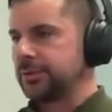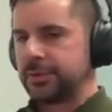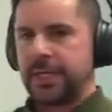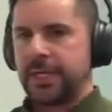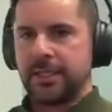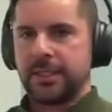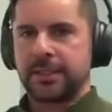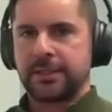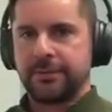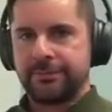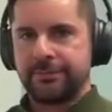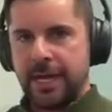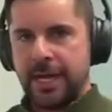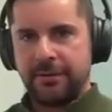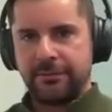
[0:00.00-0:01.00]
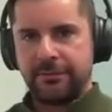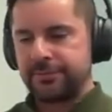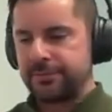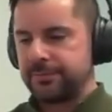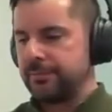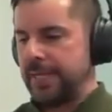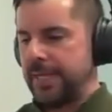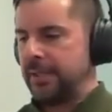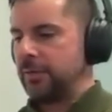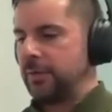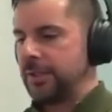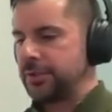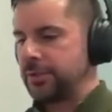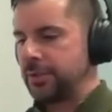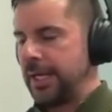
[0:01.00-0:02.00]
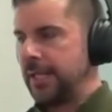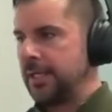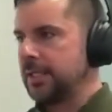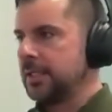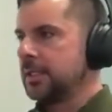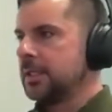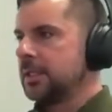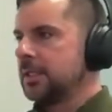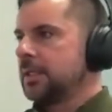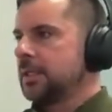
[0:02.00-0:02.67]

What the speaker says: Those are kind of like the five main ones, right?